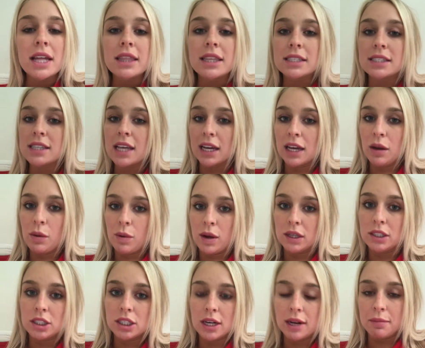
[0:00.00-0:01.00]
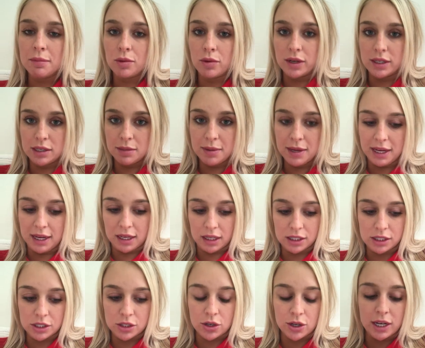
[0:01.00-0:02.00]
The second question I'm going to be
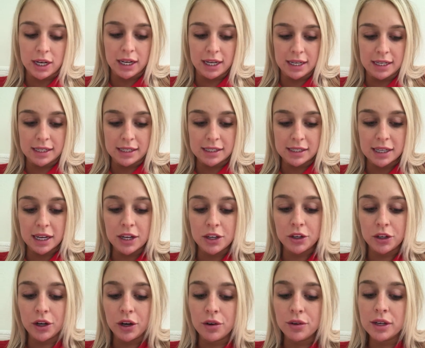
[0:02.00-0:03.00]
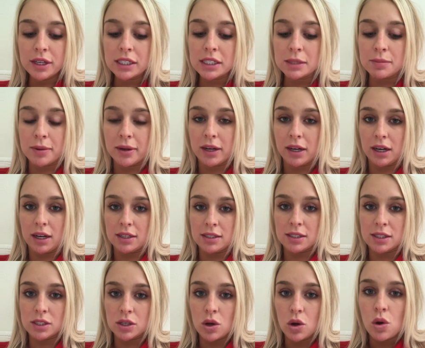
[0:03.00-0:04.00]
answering is, in your own
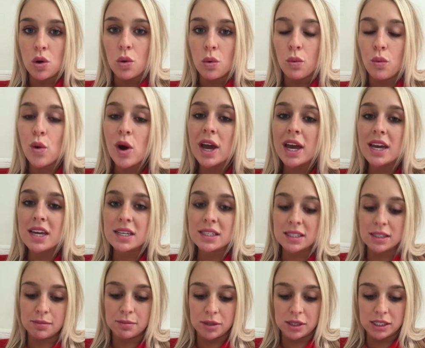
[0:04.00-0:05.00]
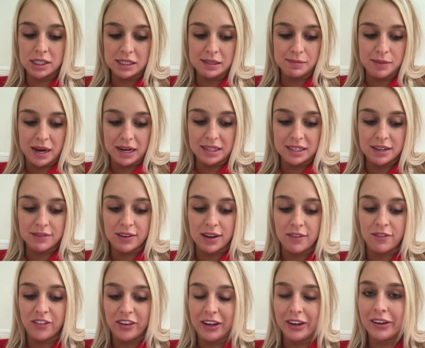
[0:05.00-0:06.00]
experience, what is the perspective
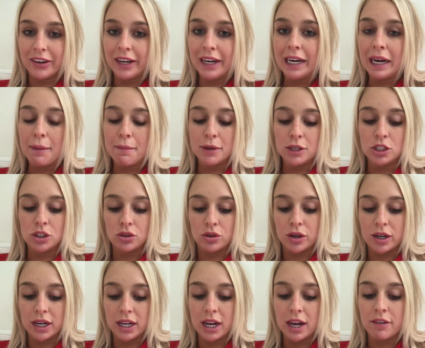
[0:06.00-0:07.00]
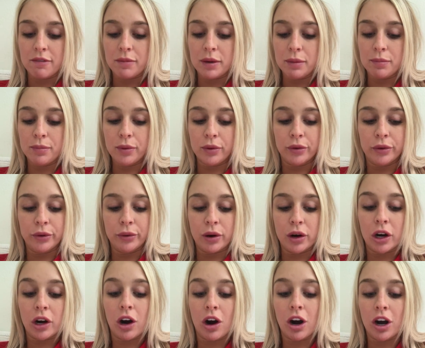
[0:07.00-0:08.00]
of hearing majority of people who
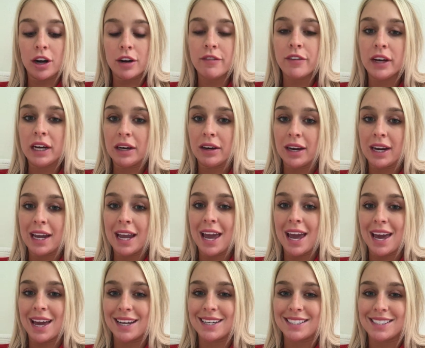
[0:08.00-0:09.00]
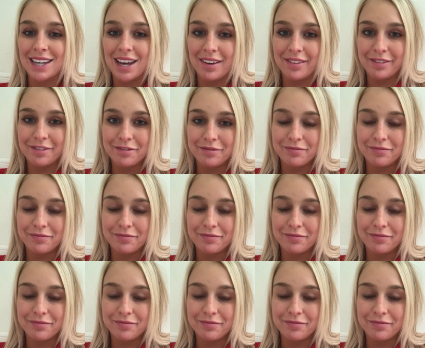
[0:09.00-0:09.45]
are hard of hearing and deaf?